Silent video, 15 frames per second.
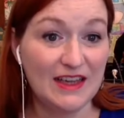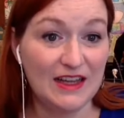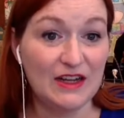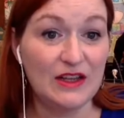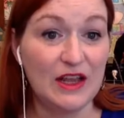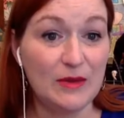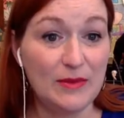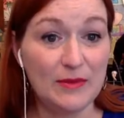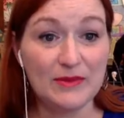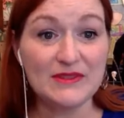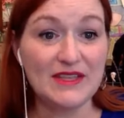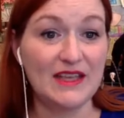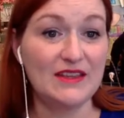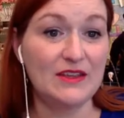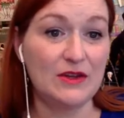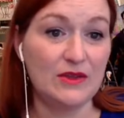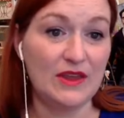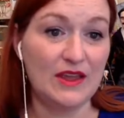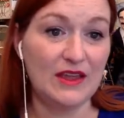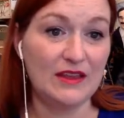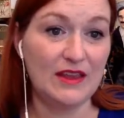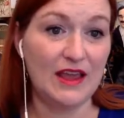And a lot of people saying, you know,
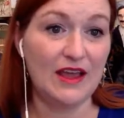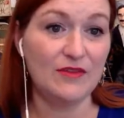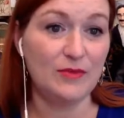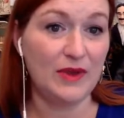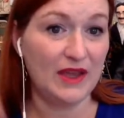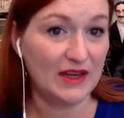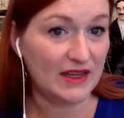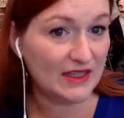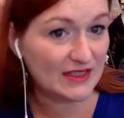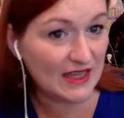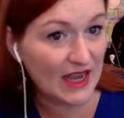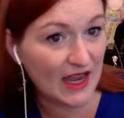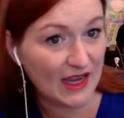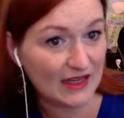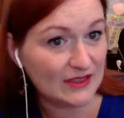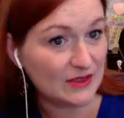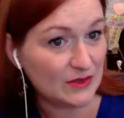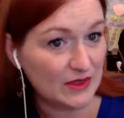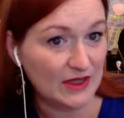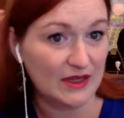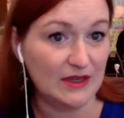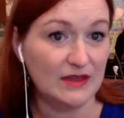they, they have panic attacks
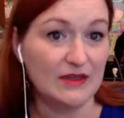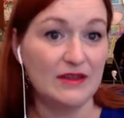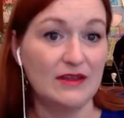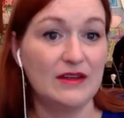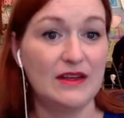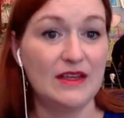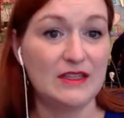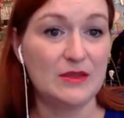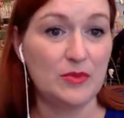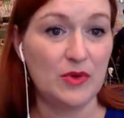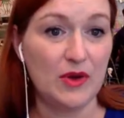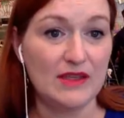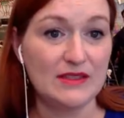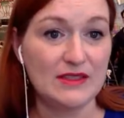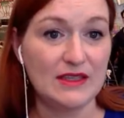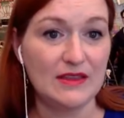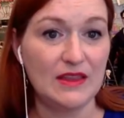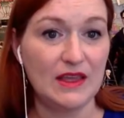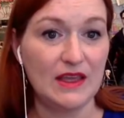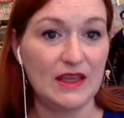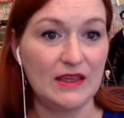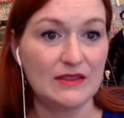and get depressed and
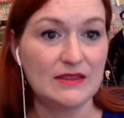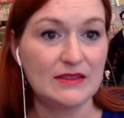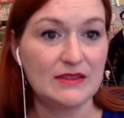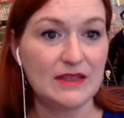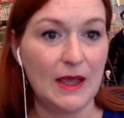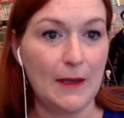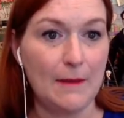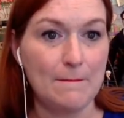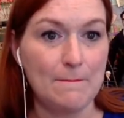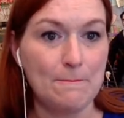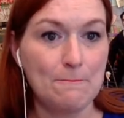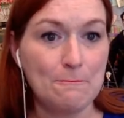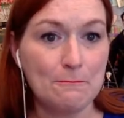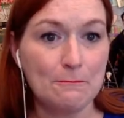things. Um,